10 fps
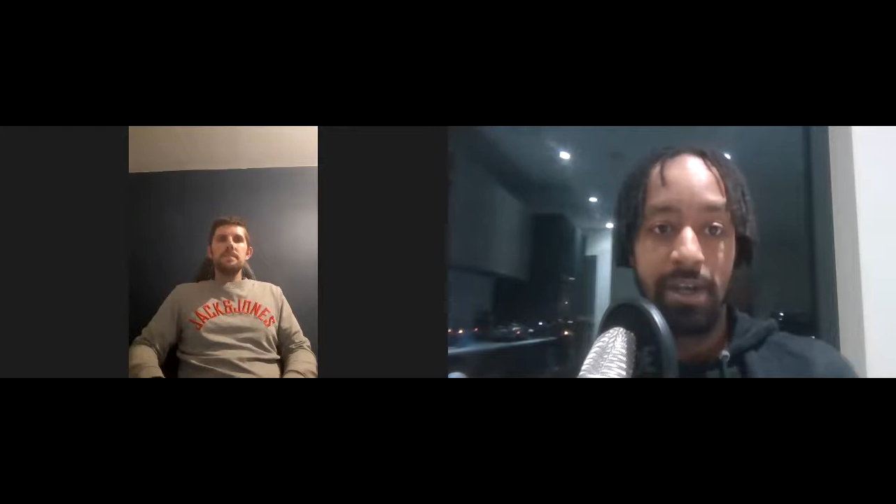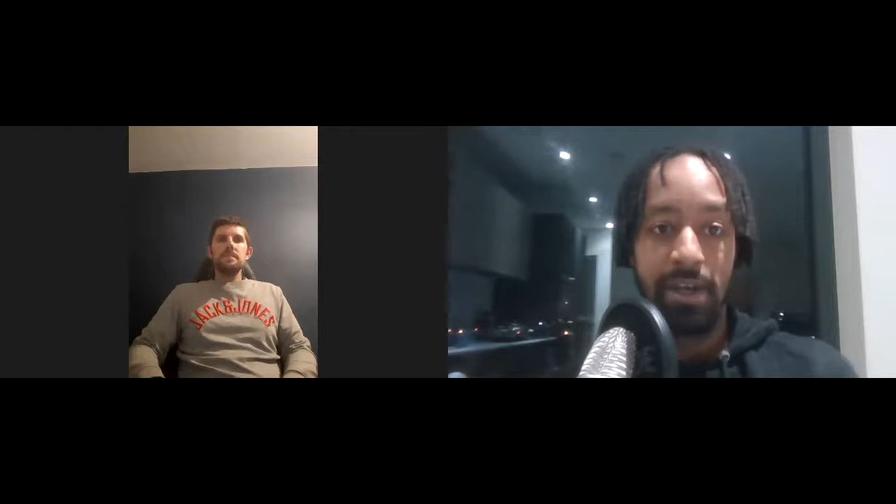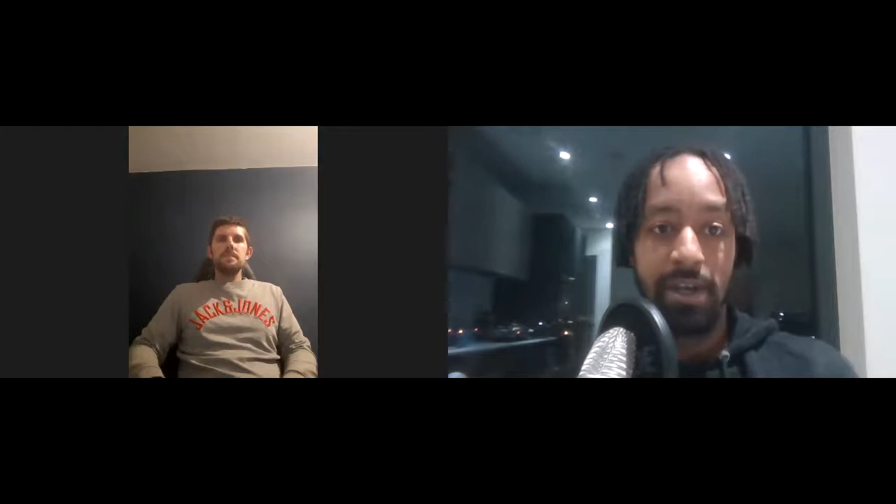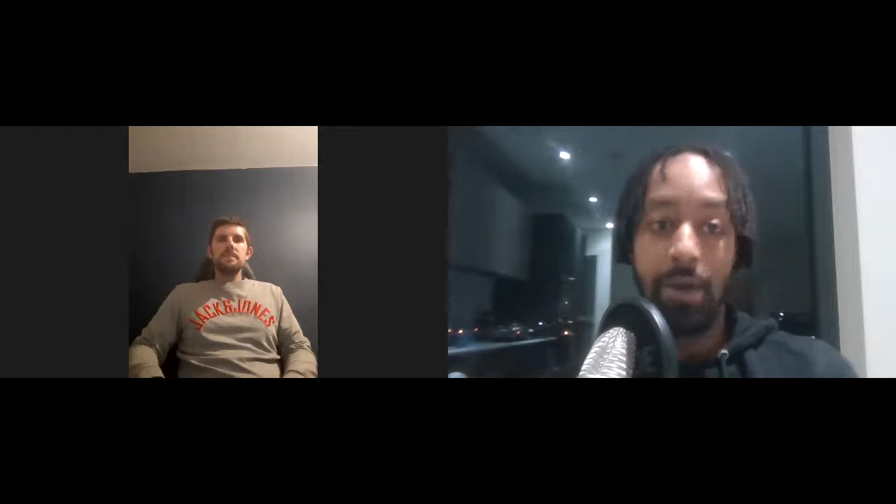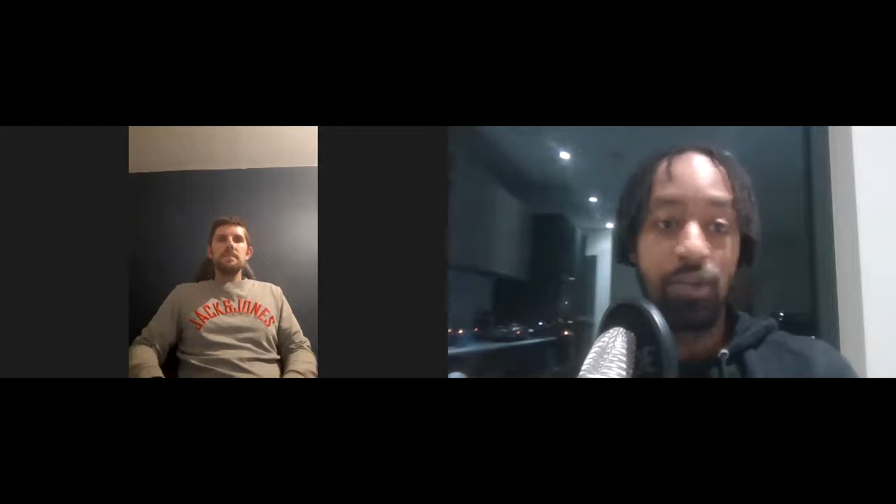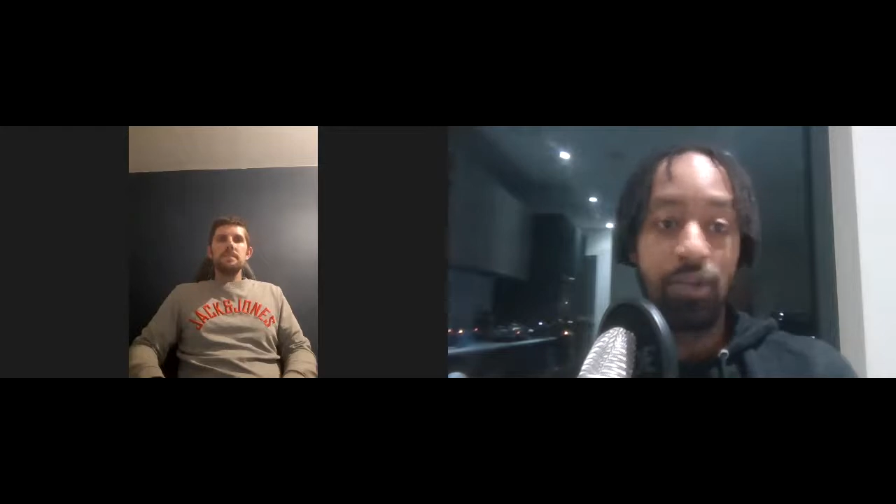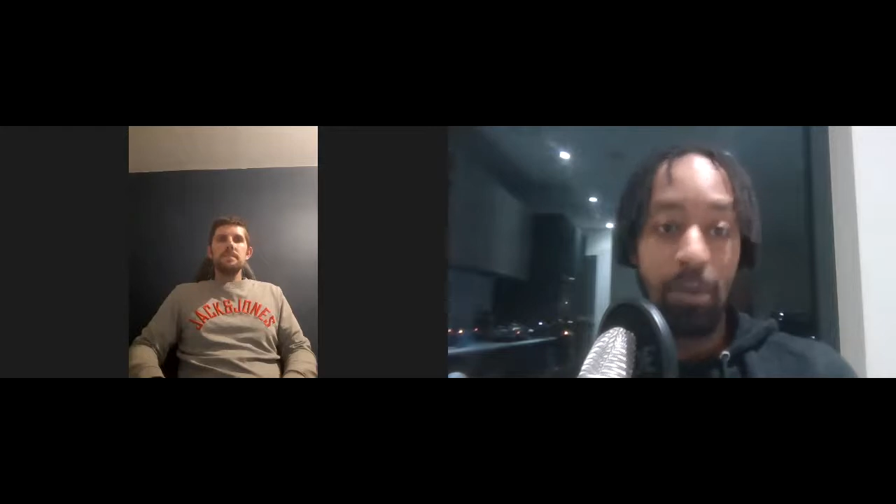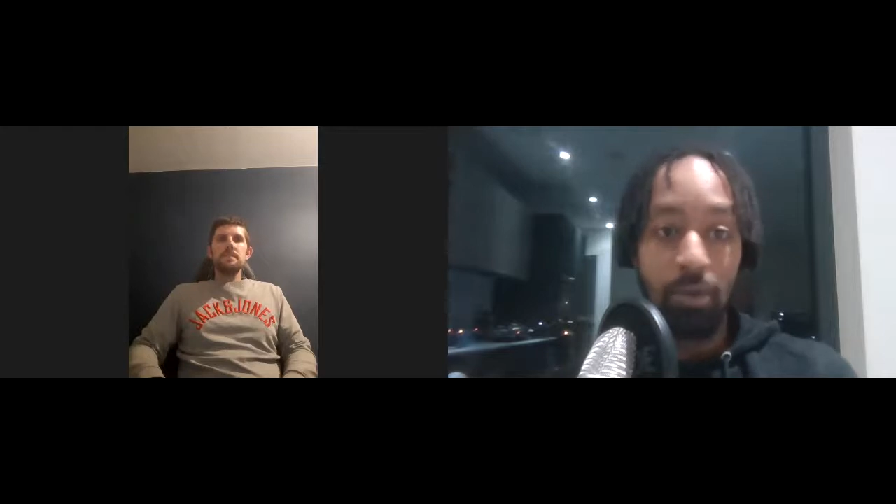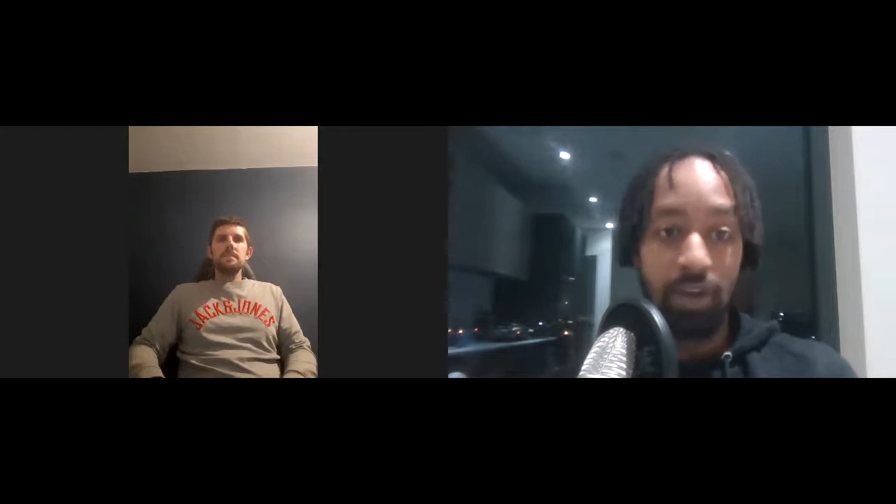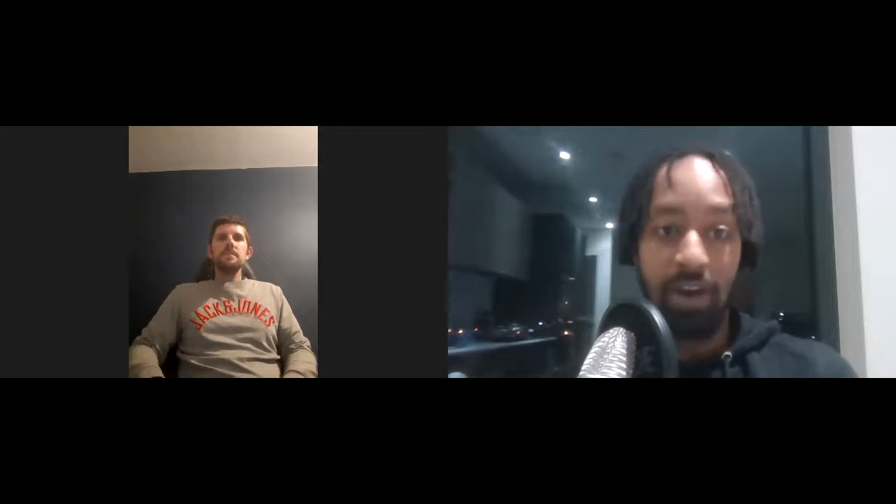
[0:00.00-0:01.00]
So he
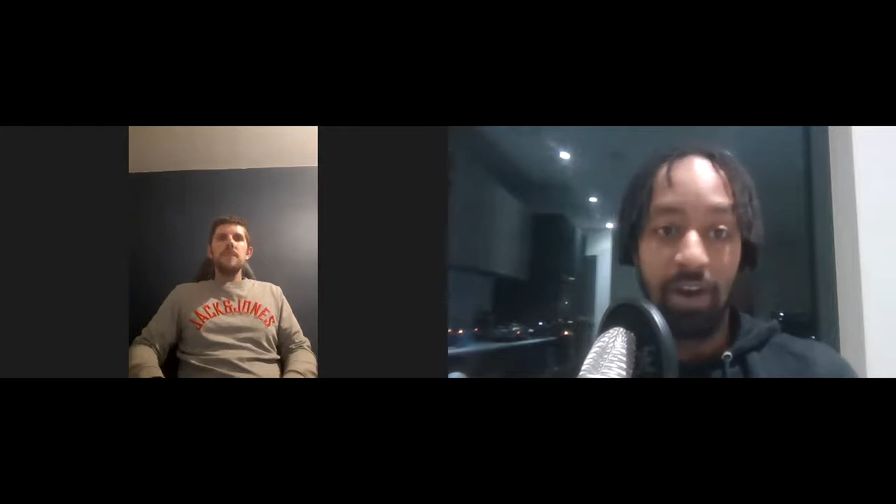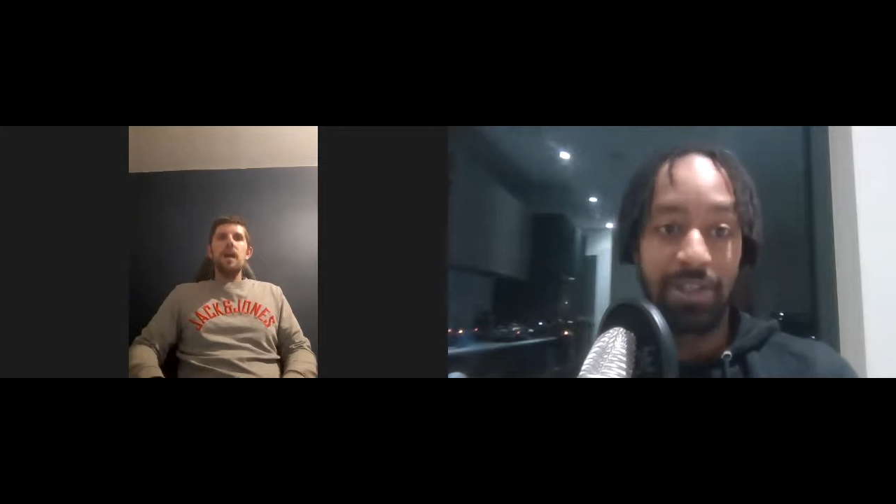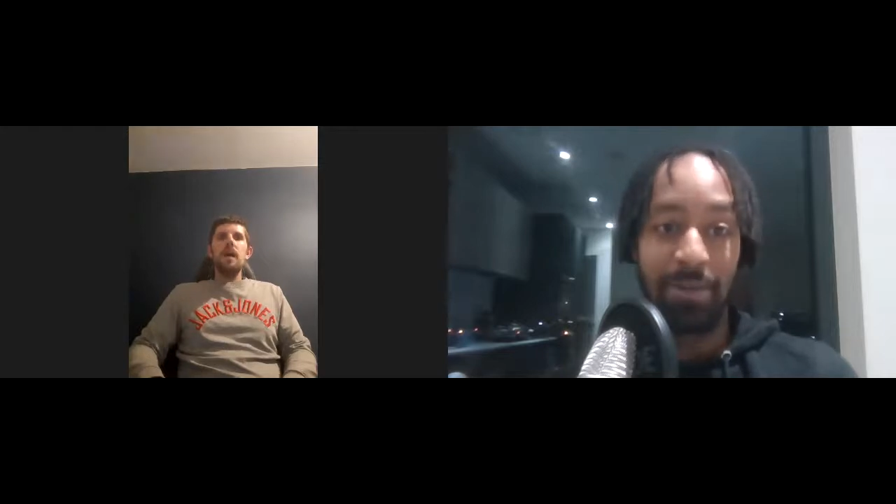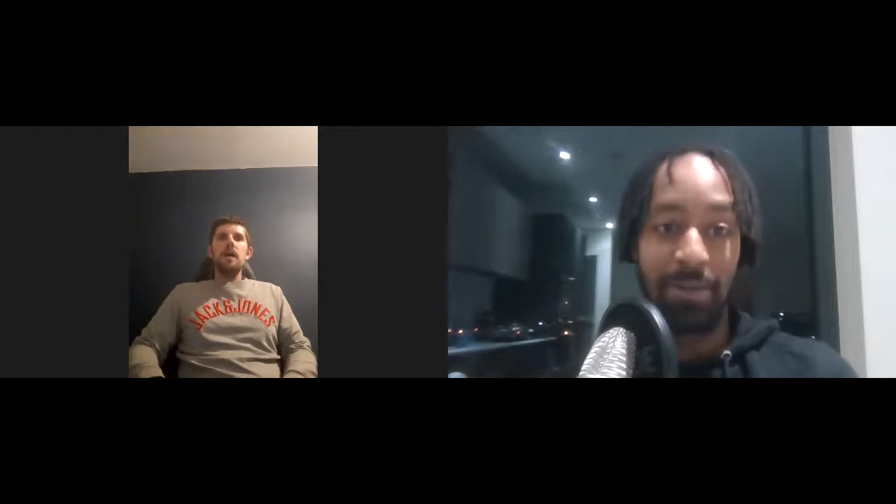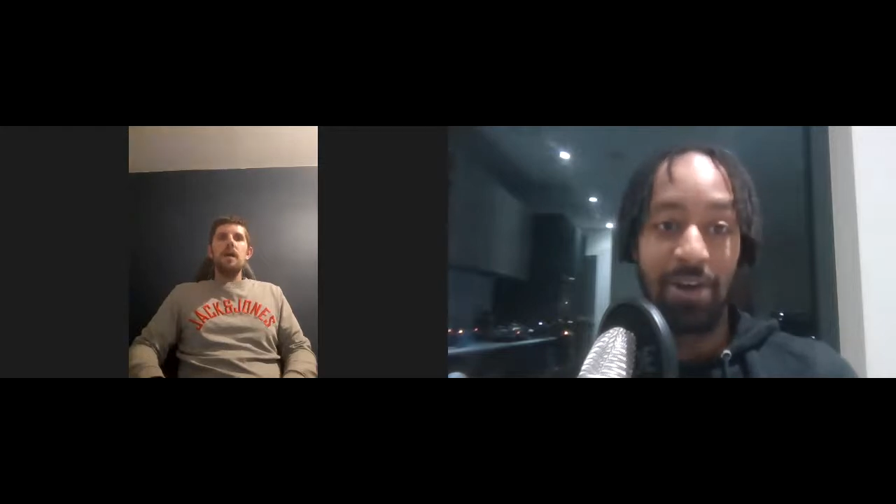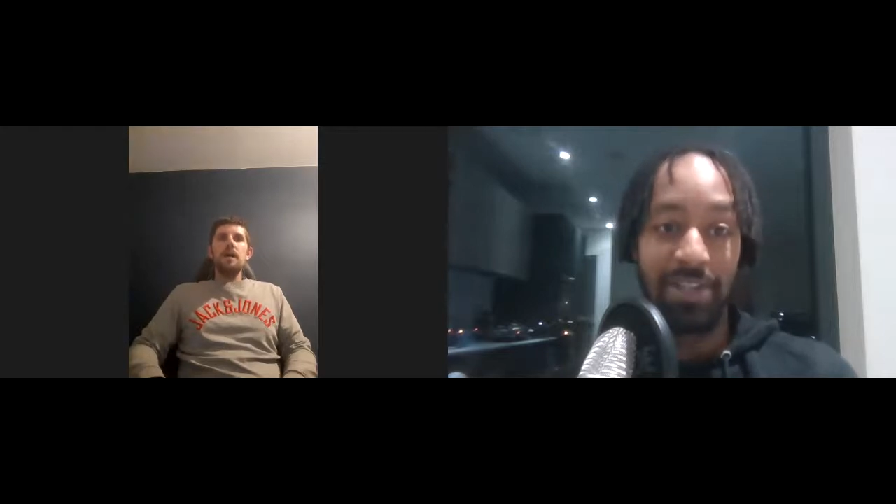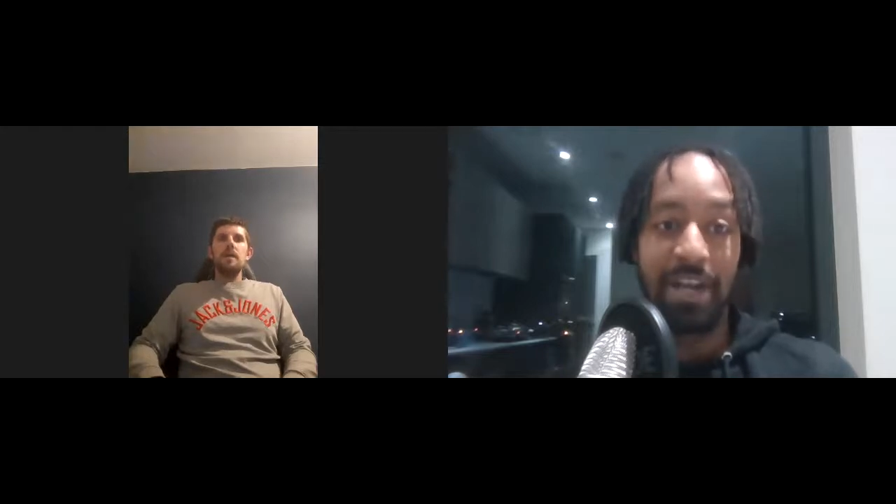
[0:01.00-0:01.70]
dribbles past